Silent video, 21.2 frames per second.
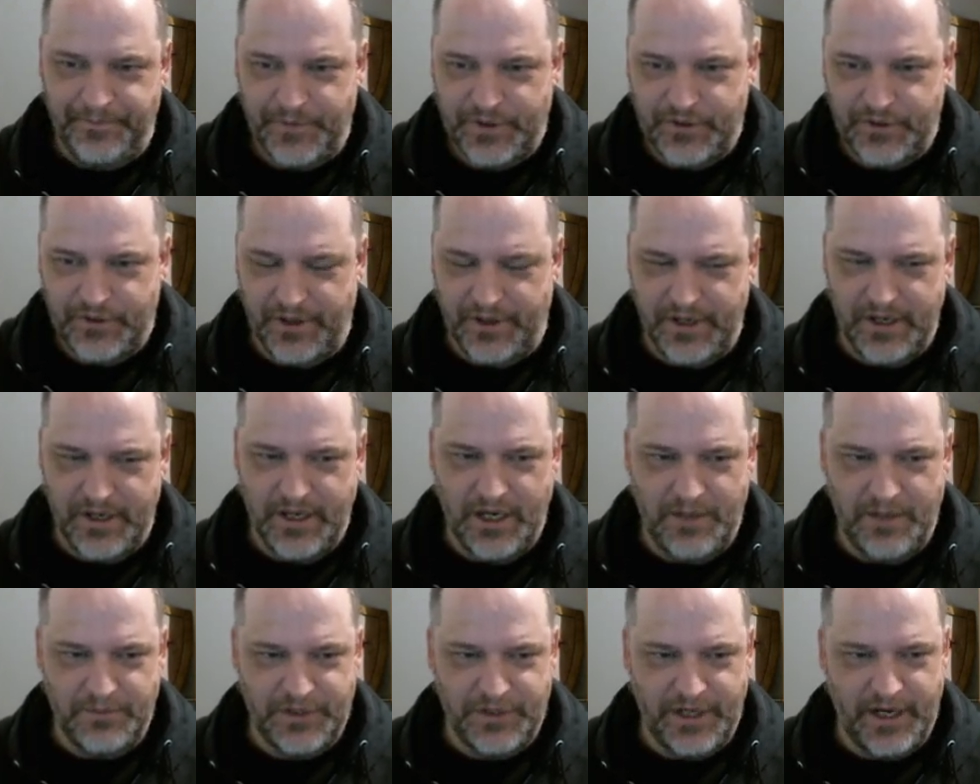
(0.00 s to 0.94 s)
So I think
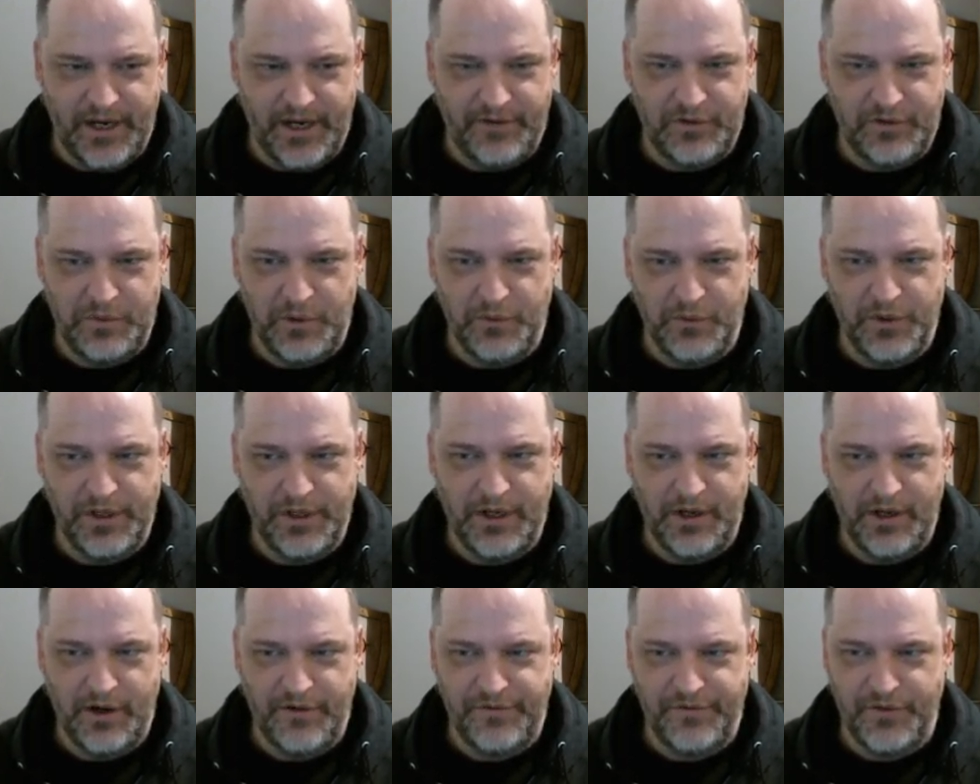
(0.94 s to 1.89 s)
games, have to be really
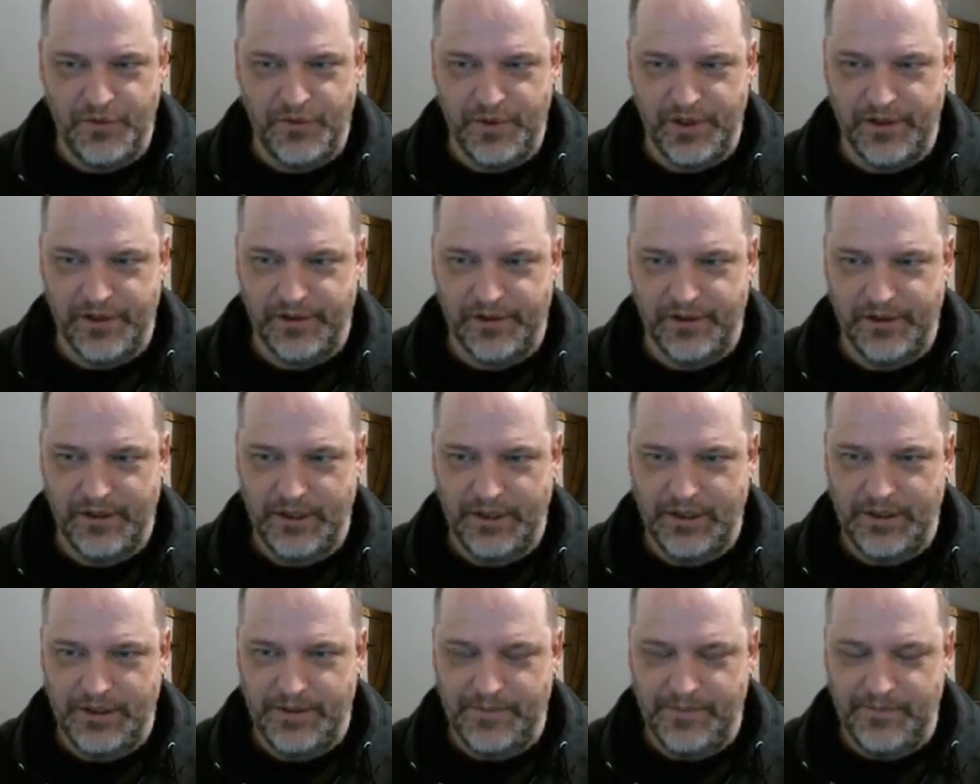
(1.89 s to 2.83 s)
careful with
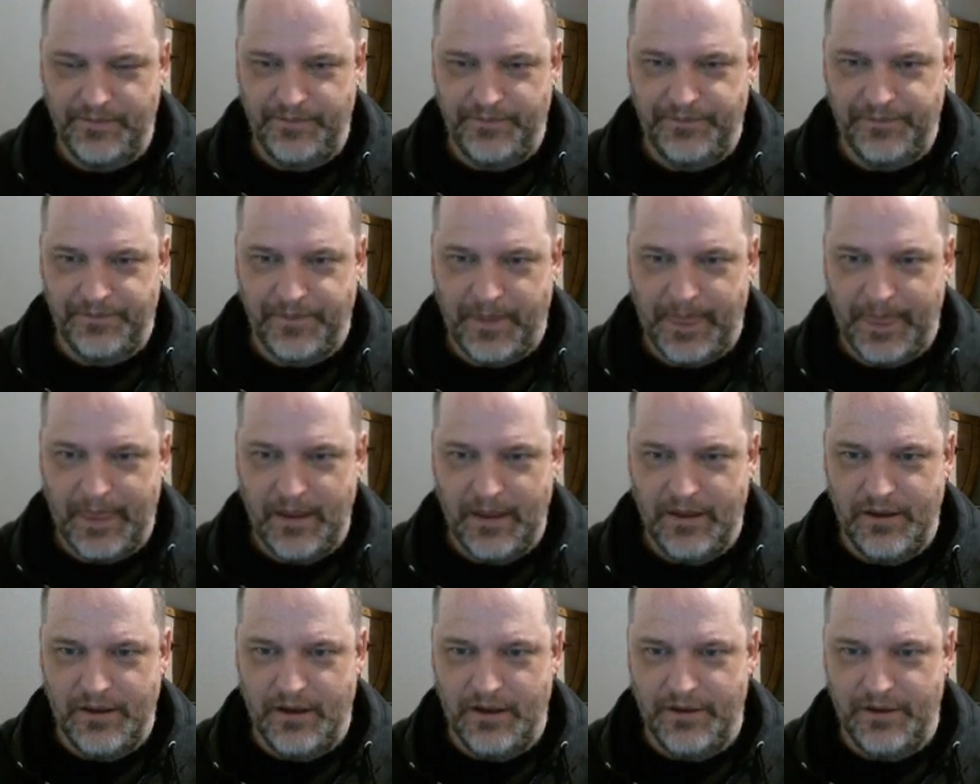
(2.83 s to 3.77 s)

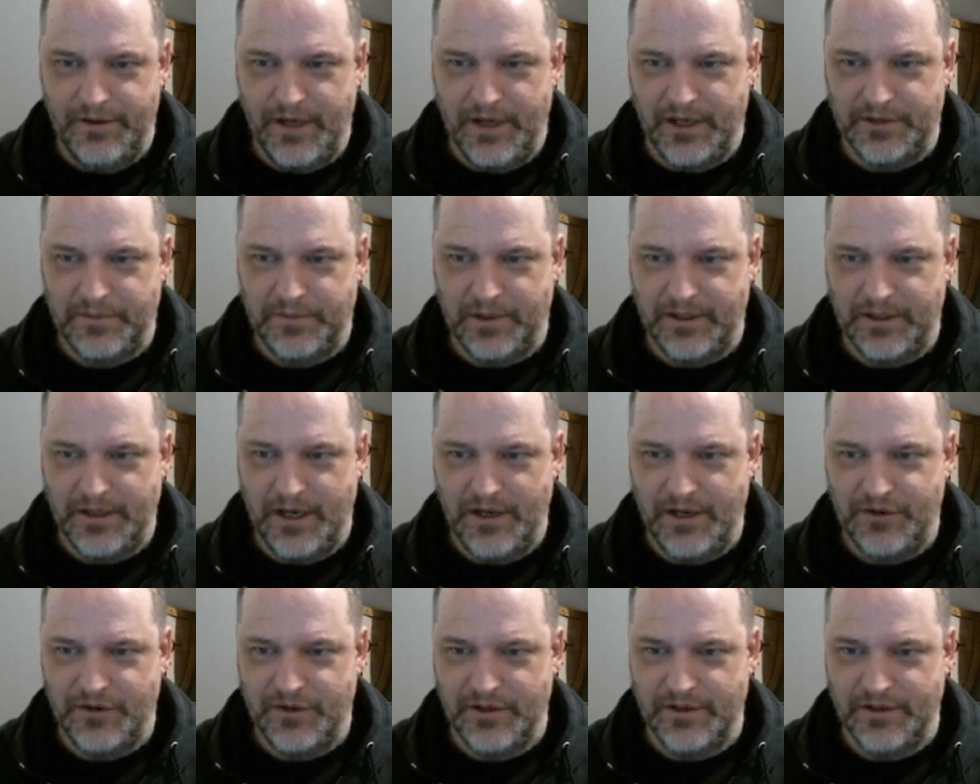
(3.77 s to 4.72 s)
the
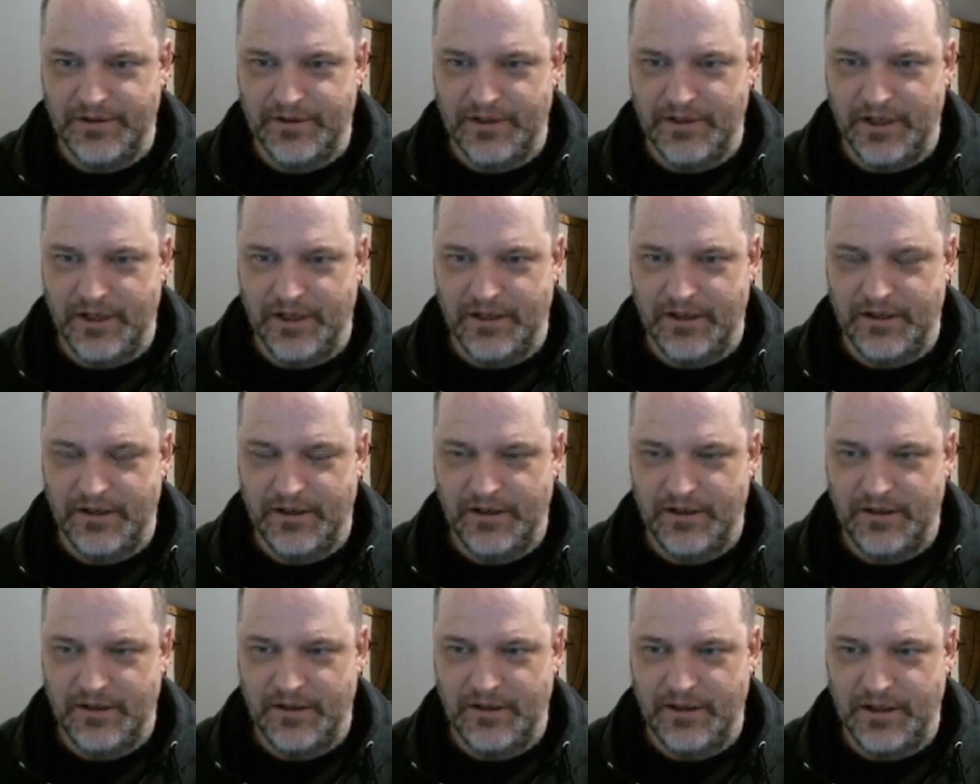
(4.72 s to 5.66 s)
expectations and
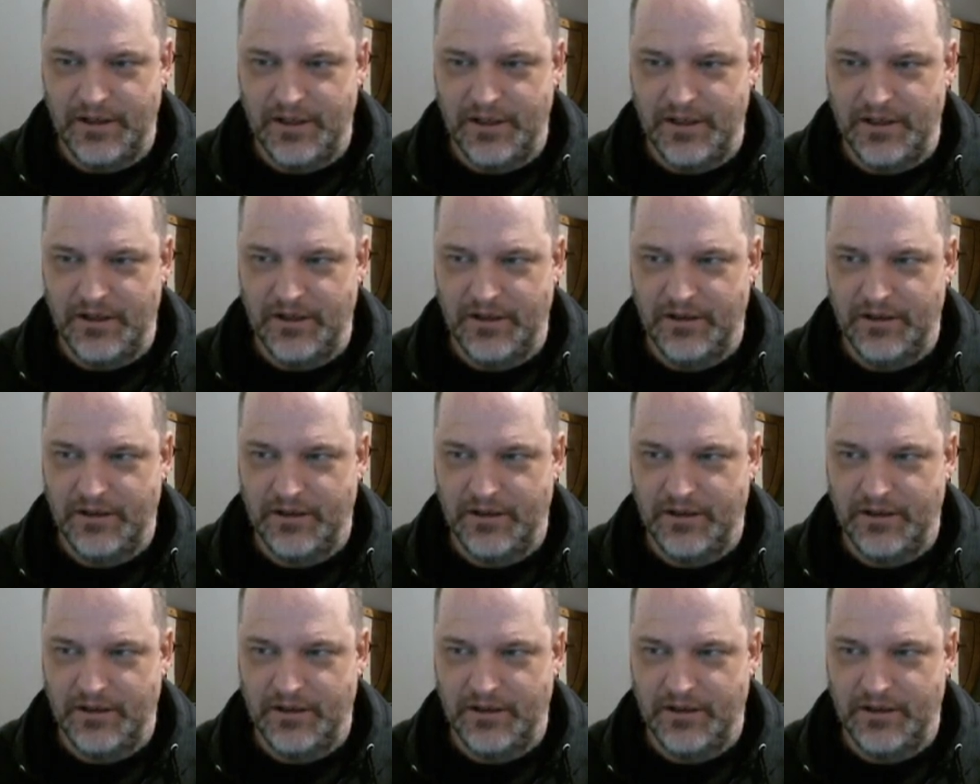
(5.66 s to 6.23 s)
the